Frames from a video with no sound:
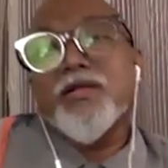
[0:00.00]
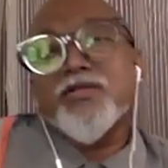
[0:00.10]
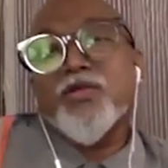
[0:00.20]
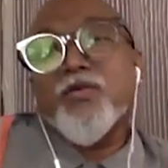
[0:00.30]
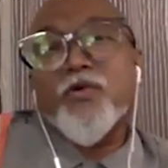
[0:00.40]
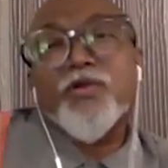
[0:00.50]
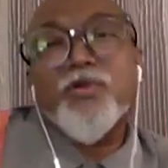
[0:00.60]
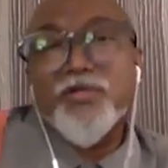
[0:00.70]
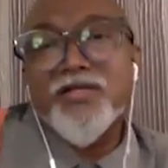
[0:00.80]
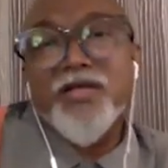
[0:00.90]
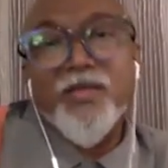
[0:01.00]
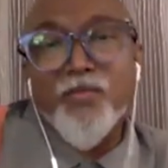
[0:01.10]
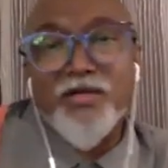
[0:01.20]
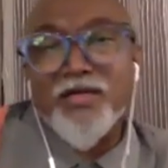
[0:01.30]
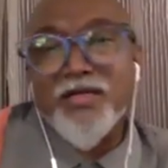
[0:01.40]
So Fort Kochi and
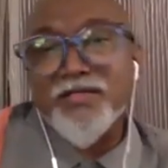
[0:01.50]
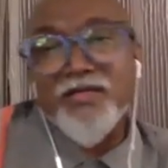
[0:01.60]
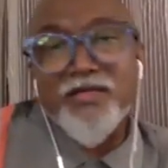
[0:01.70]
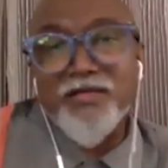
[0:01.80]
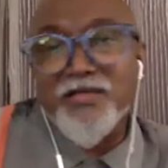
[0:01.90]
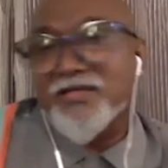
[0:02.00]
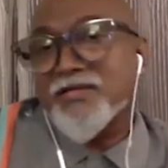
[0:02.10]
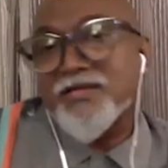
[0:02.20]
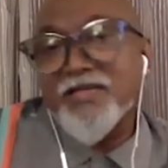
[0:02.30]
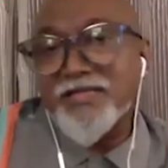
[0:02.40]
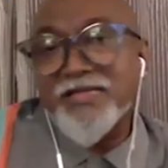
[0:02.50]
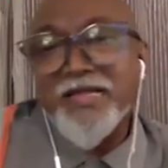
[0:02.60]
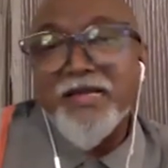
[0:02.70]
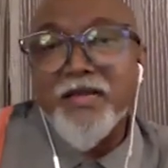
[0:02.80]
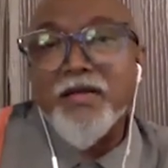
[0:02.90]
Mattancheri, this, this
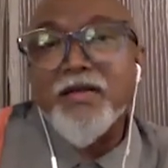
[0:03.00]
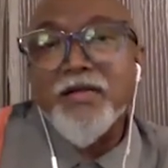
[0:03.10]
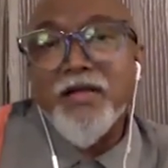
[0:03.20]
area,